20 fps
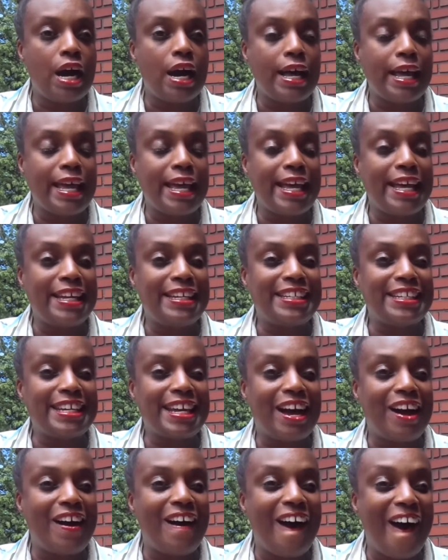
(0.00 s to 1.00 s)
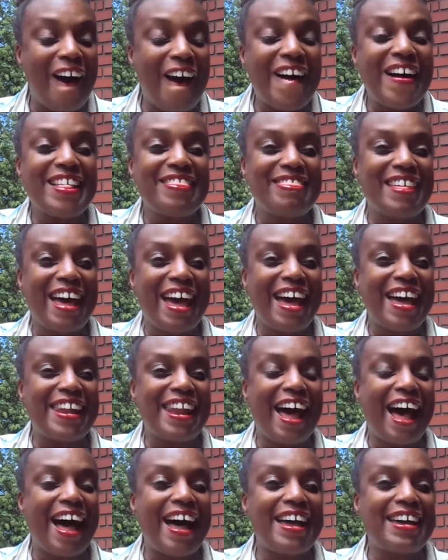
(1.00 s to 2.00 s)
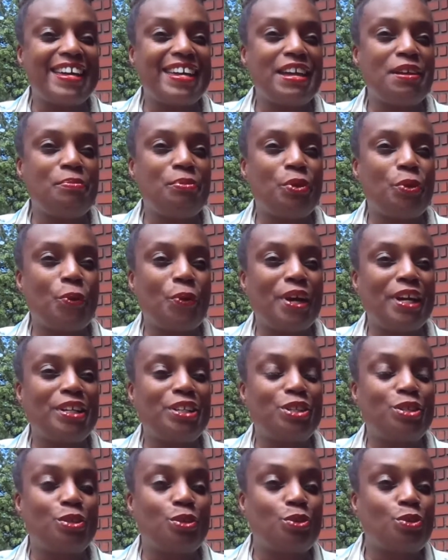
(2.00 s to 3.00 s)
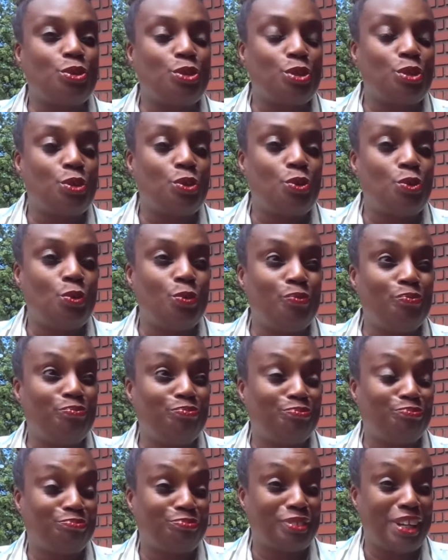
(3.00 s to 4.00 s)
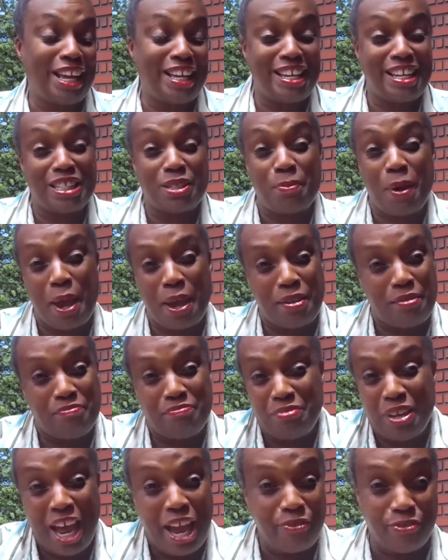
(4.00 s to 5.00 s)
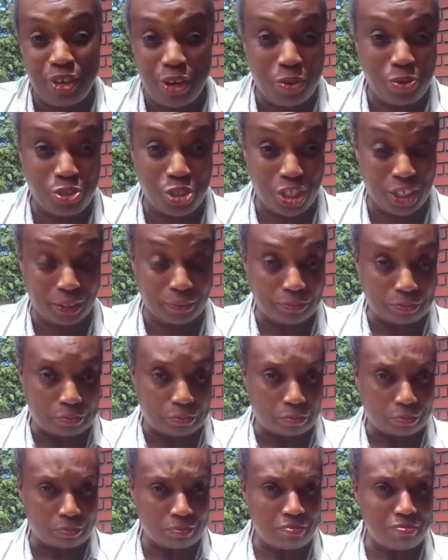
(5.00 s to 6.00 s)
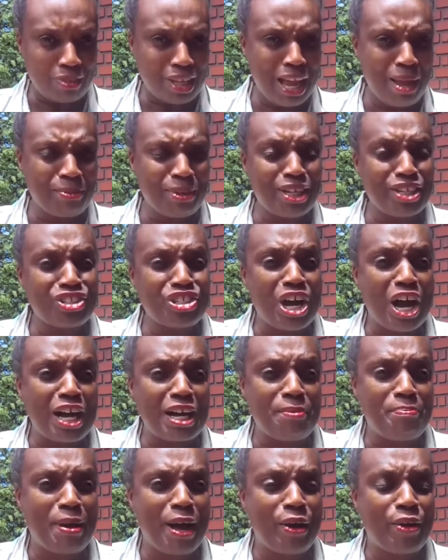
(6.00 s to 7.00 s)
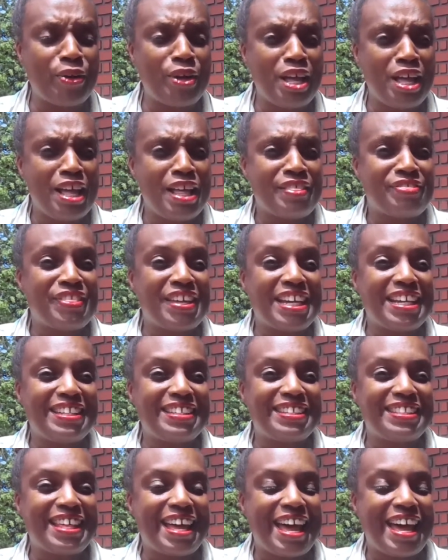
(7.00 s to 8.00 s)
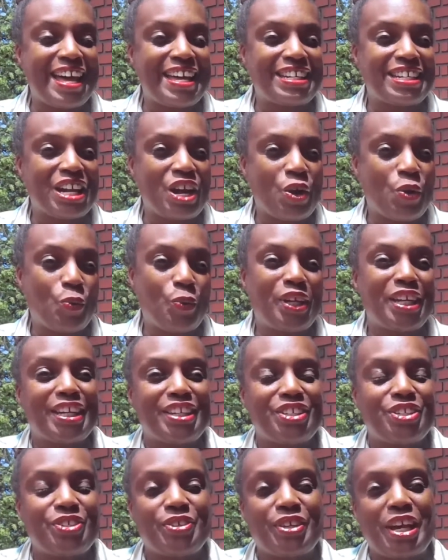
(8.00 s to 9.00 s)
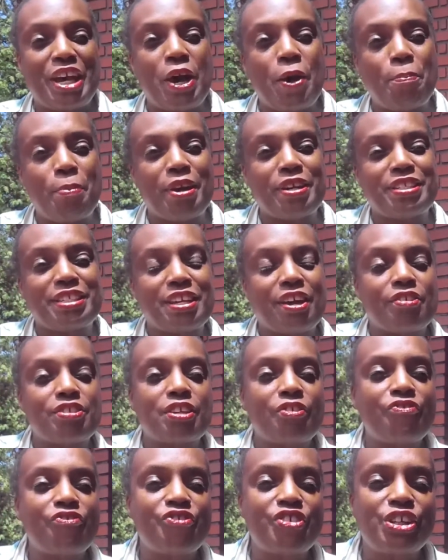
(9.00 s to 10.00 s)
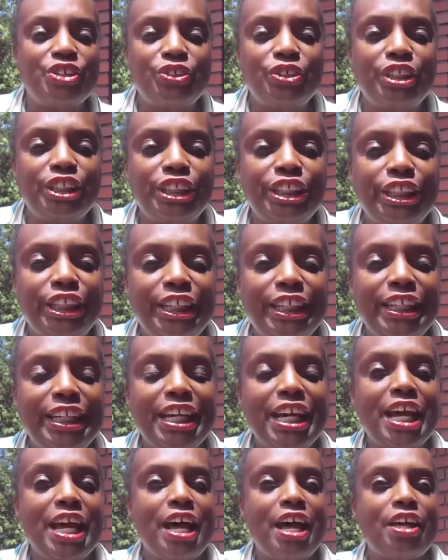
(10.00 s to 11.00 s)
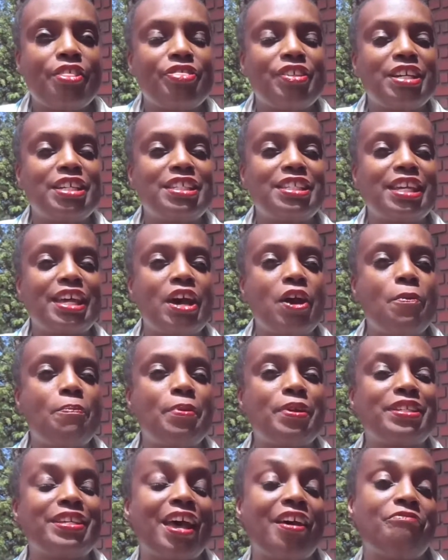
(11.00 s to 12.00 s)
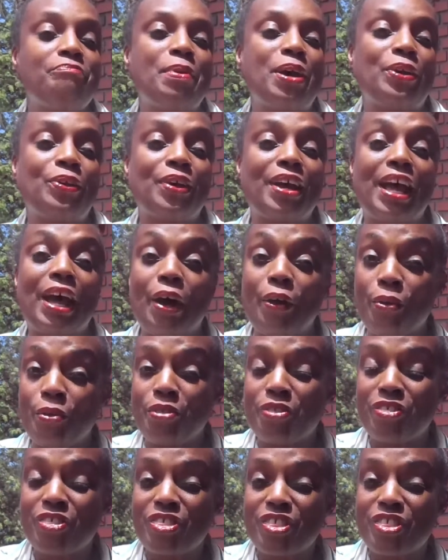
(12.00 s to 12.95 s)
And on that, I am going to do, I guess, my life coaching. I'm going to talk about things that we can do to help ourselves feel good, things to help us have better health,